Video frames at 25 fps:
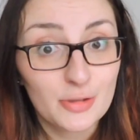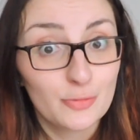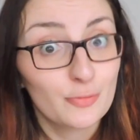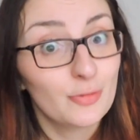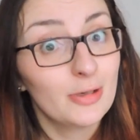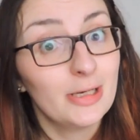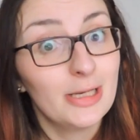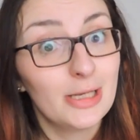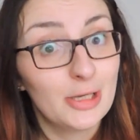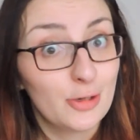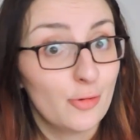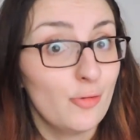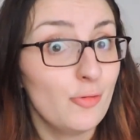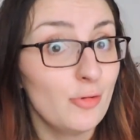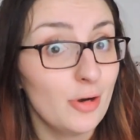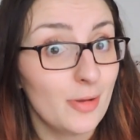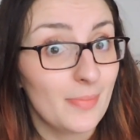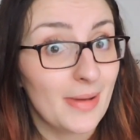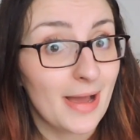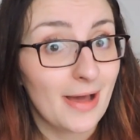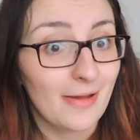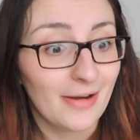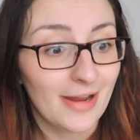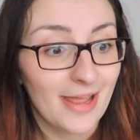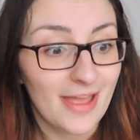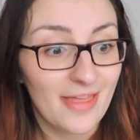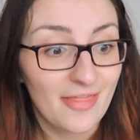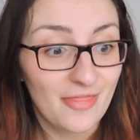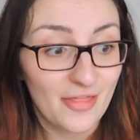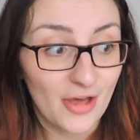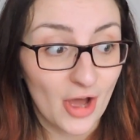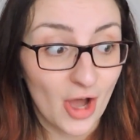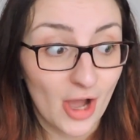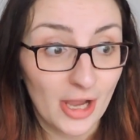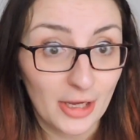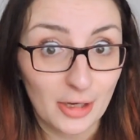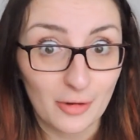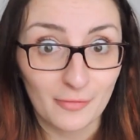that's really cool about it,
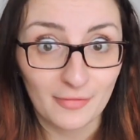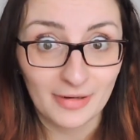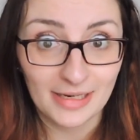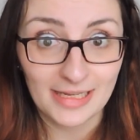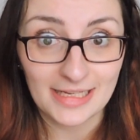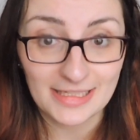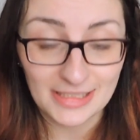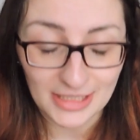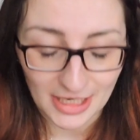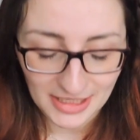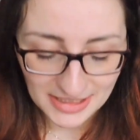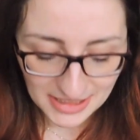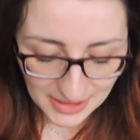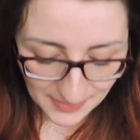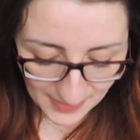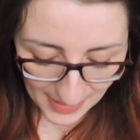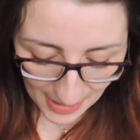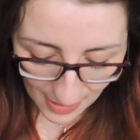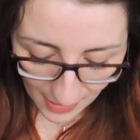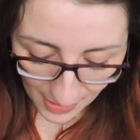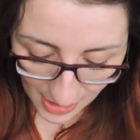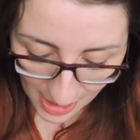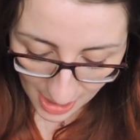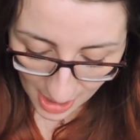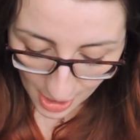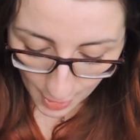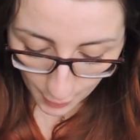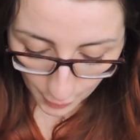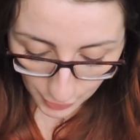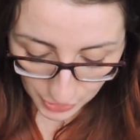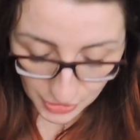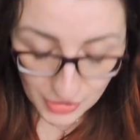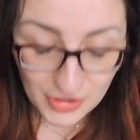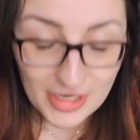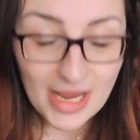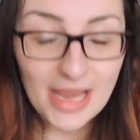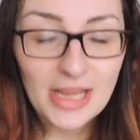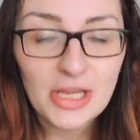that I got really excited about,
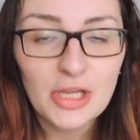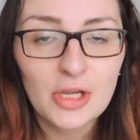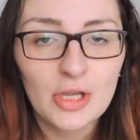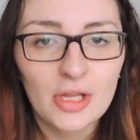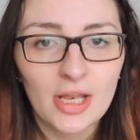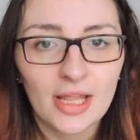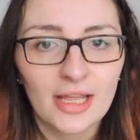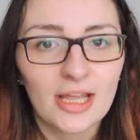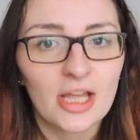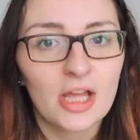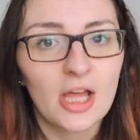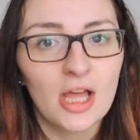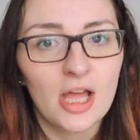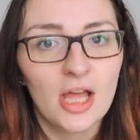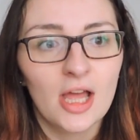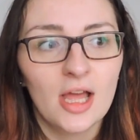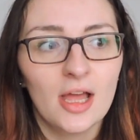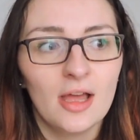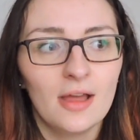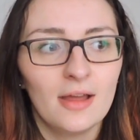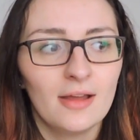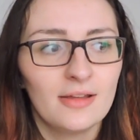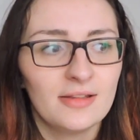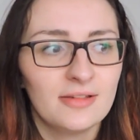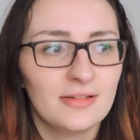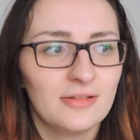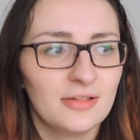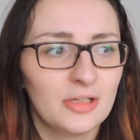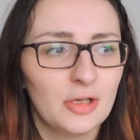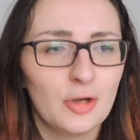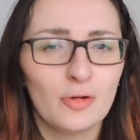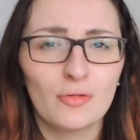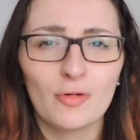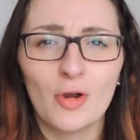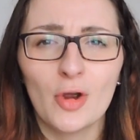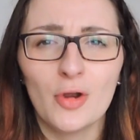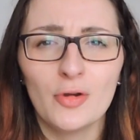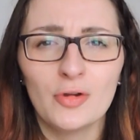was you get like
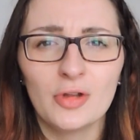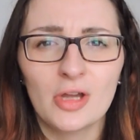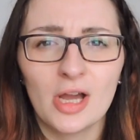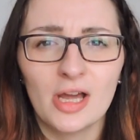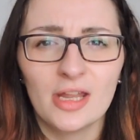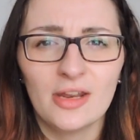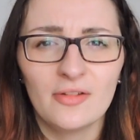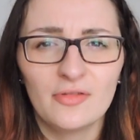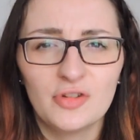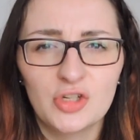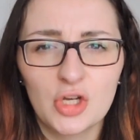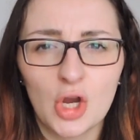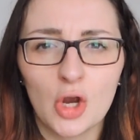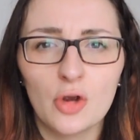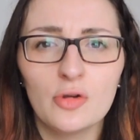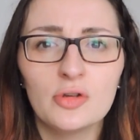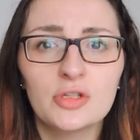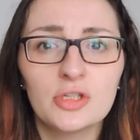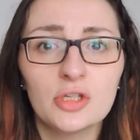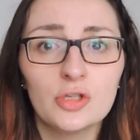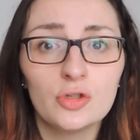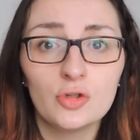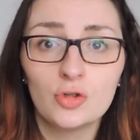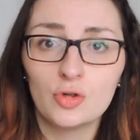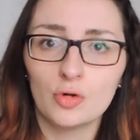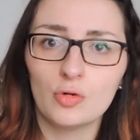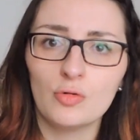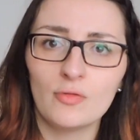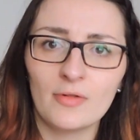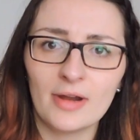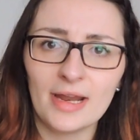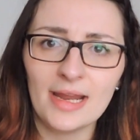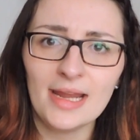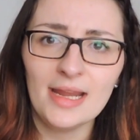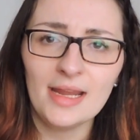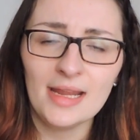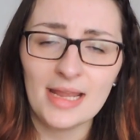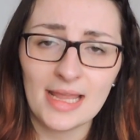your own kind of chosen
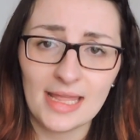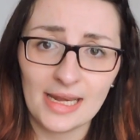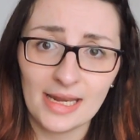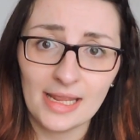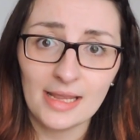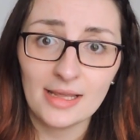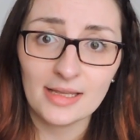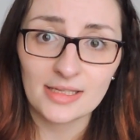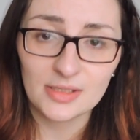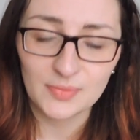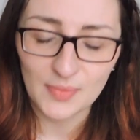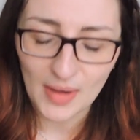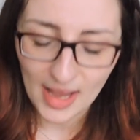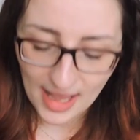jewellery in it as